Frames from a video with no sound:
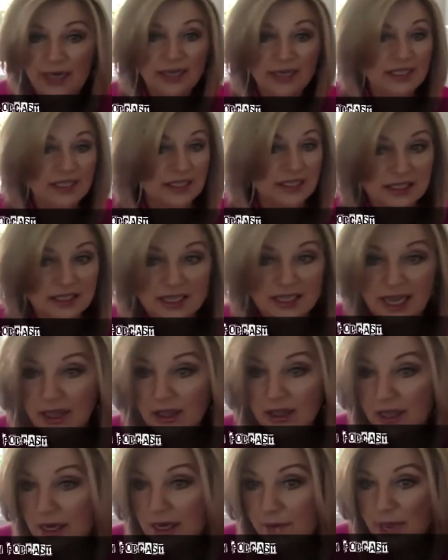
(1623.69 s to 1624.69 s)
I didn't
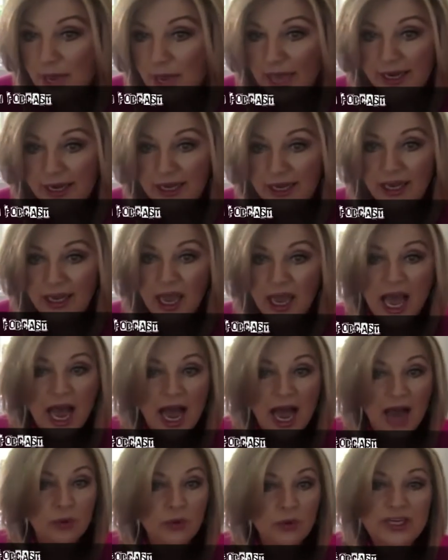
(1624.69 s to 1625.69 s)
tell anybody.
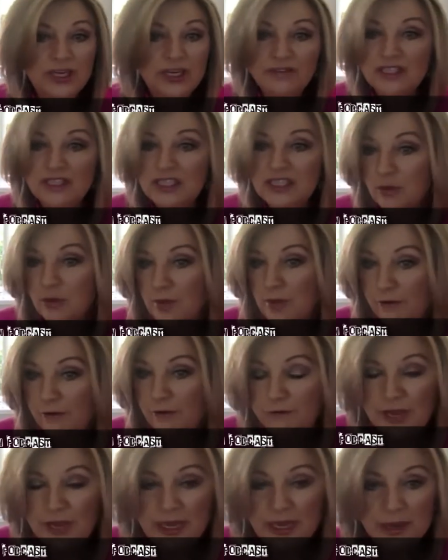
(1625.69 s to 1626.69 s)
I wouldn't even tell my
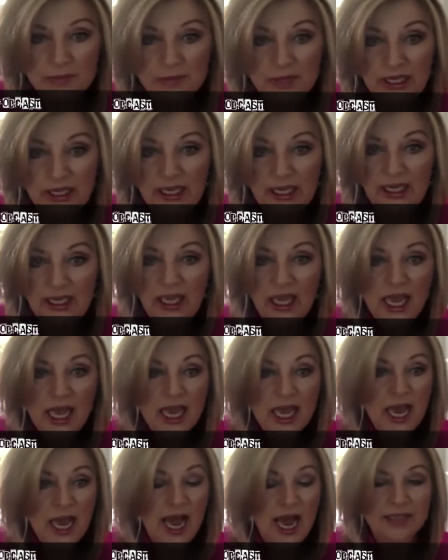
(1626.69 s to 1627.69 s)
family.
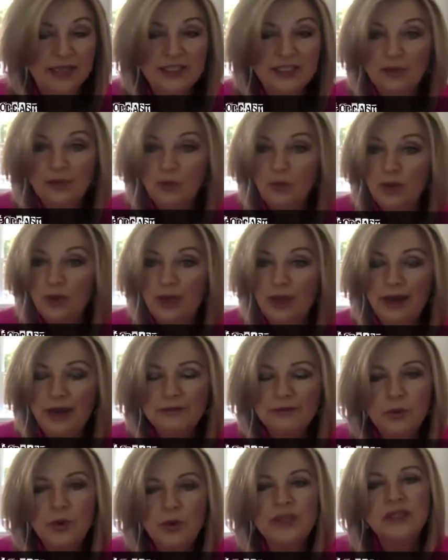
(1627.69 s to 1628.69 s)
I didn't.
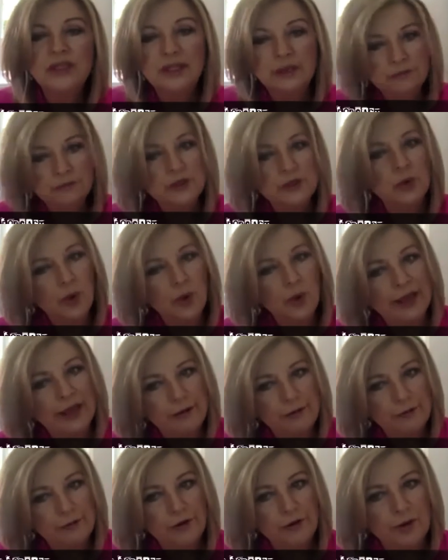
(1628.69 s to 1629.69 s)
Everyone lived away
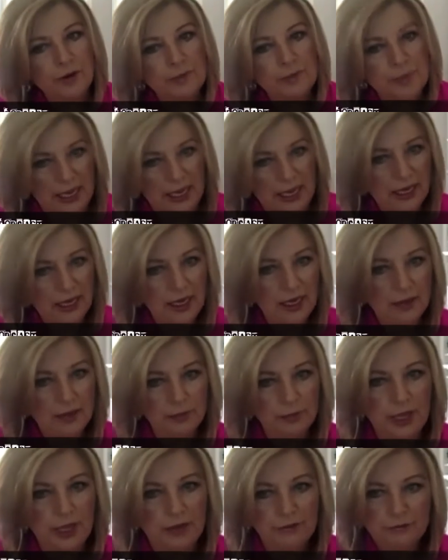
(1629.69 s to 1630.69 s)
from me in
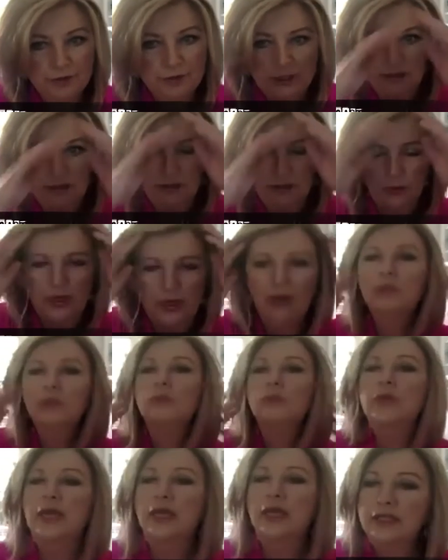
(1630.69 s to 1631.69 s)
Bluffton when I
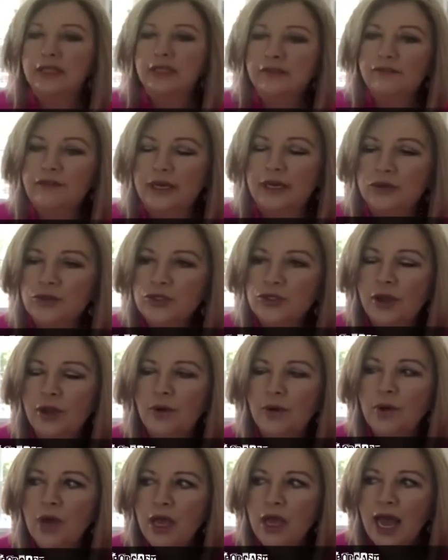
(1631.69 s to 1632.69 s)
when I lived there.
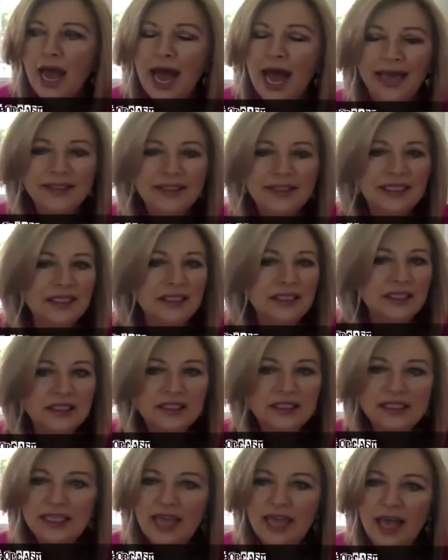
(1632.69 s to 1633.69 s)
So I didn't
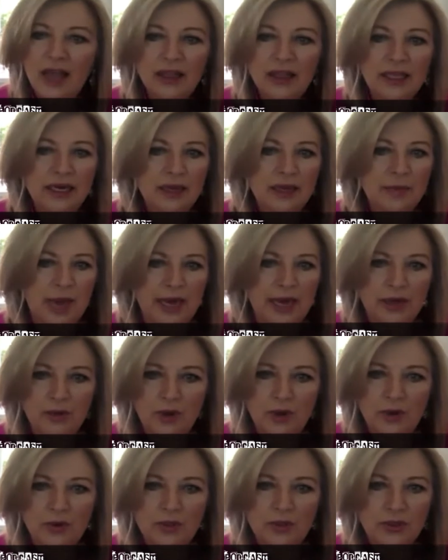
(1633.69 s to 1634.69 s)
tell anybody
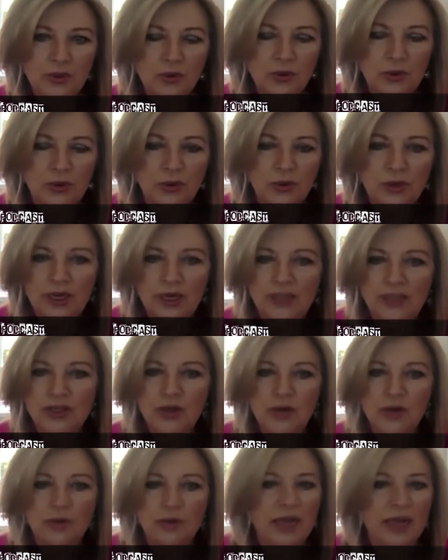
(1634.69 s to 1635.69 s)
what was going on. I
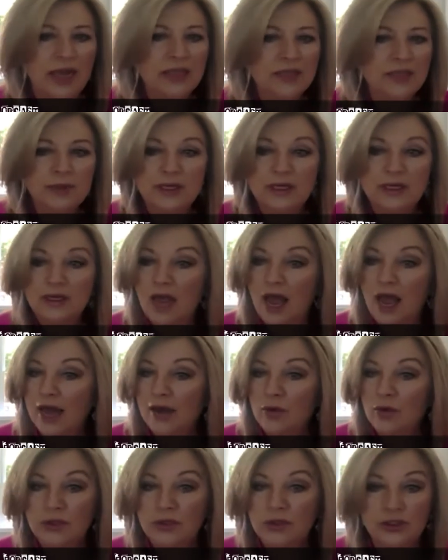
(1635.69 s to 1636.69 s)
told my husband, I
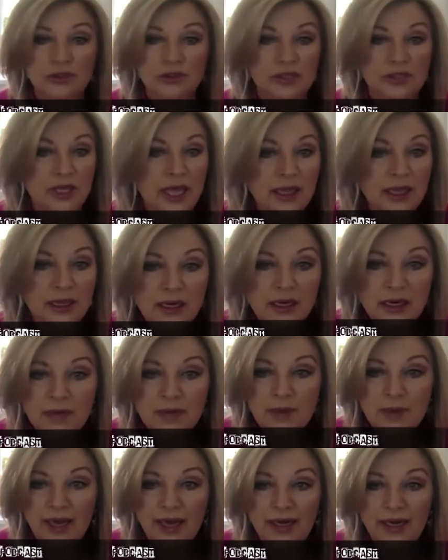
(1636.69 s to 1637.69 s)
don't want you telling
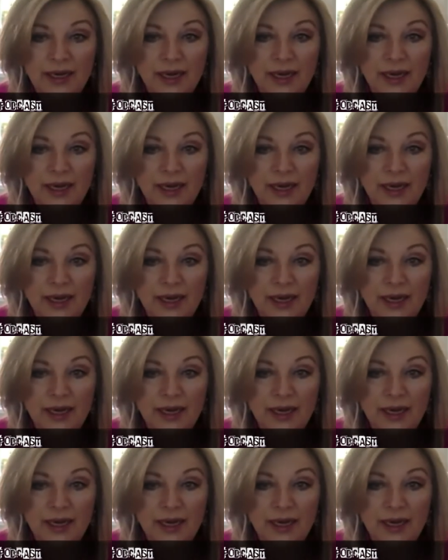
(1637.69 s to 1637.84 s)
anybody.